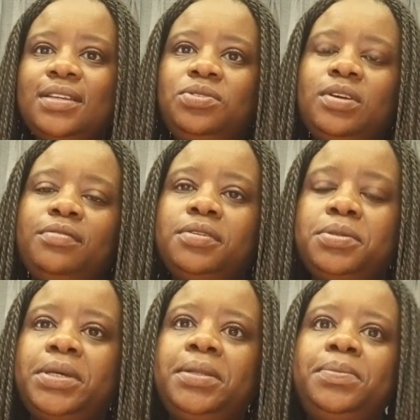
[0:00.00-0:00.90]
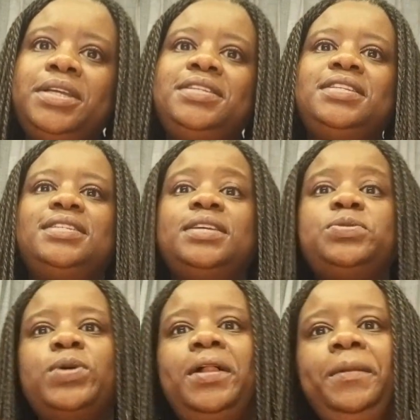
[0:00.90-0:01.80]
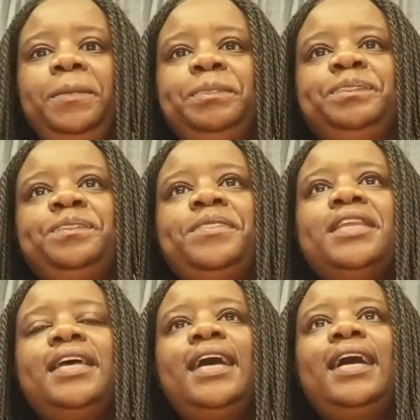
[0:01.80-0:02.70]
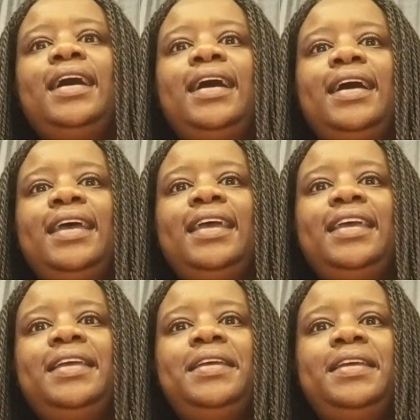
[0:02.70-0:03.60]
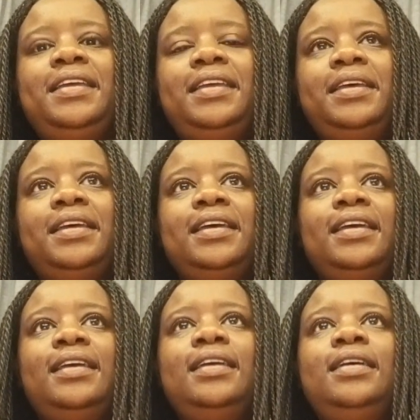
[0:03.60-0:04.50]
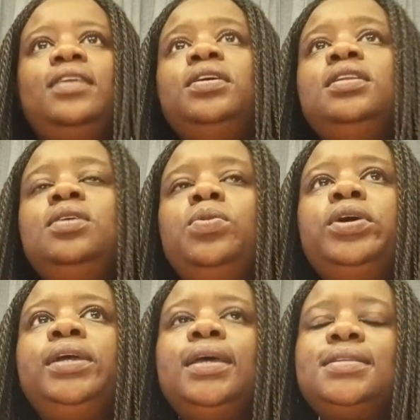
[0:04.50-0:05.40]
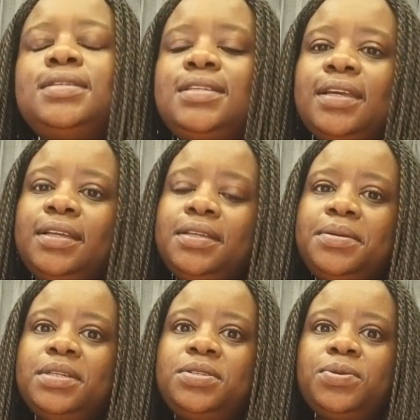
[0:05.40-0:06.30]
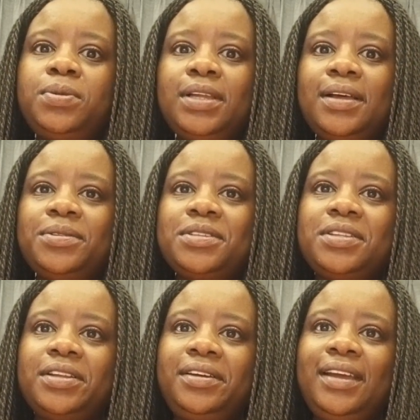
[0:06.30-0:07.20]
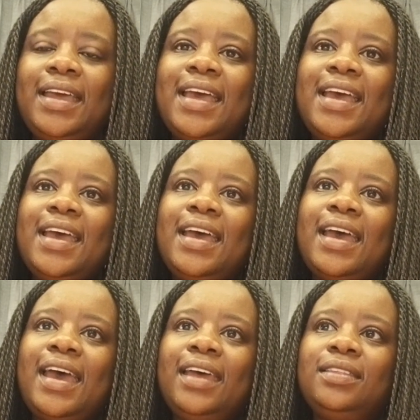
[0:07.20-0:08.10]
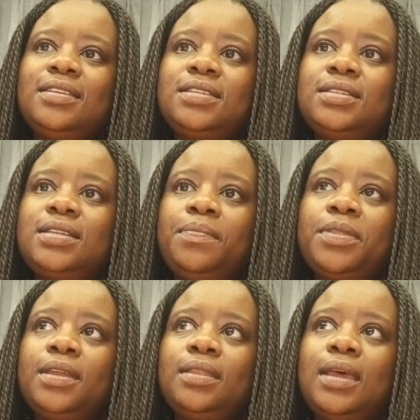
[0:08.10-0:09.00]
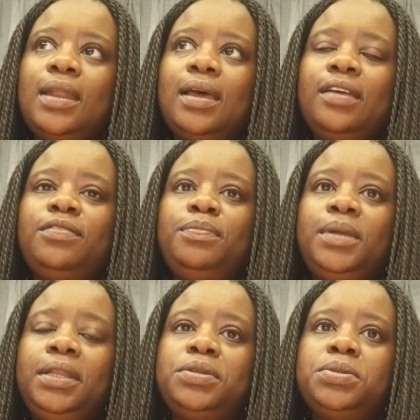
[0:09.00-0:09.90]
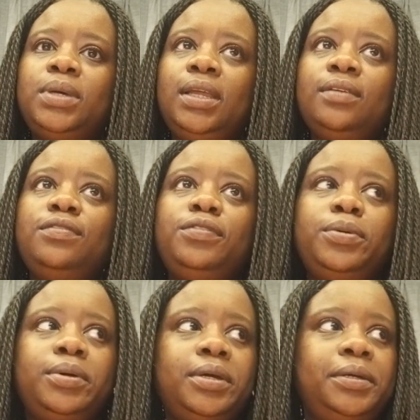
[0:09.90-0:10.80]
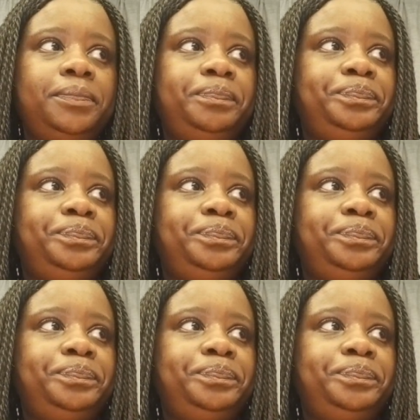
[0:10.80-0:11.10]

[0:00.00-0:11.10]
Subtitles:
and travel to other places as well. I currently work as a secondary school counselor, and this is something that I've been doing for